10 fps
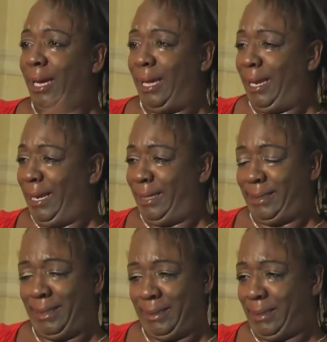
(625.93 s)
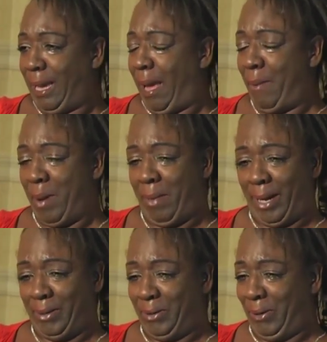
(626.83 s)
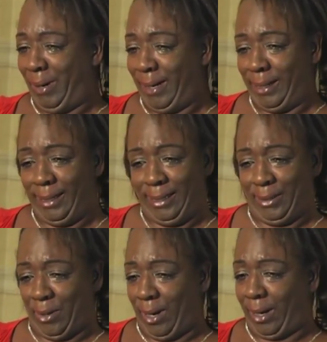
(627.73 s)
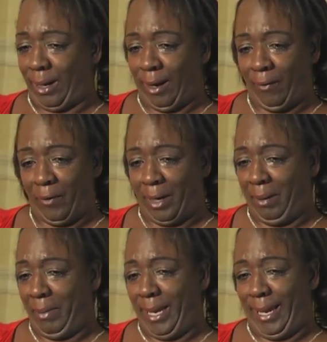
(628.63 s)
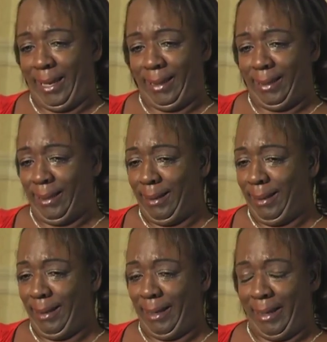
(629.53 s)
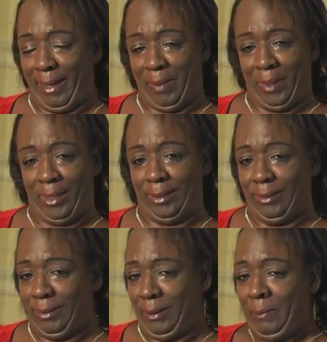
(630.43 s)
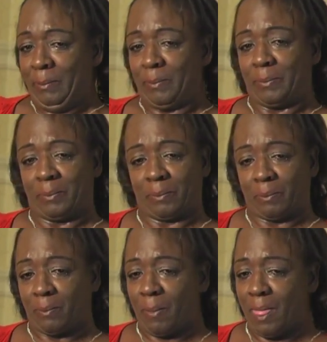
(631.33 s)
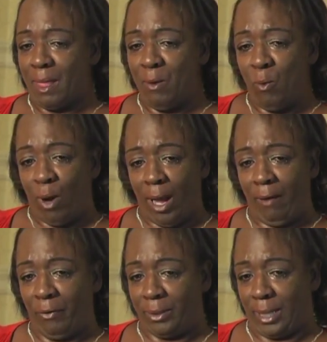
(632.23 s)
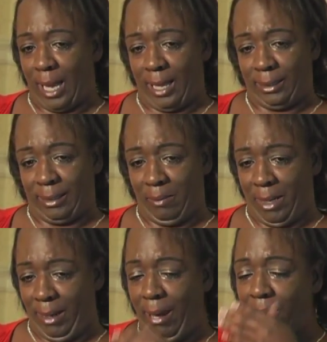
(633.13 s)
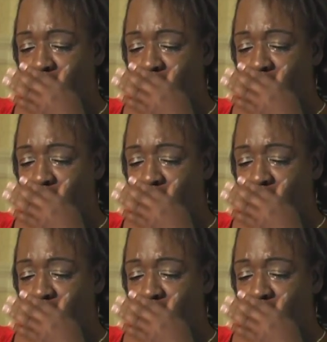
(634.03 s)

And he just came in my door and just started comforting me. And him and his wife was asking me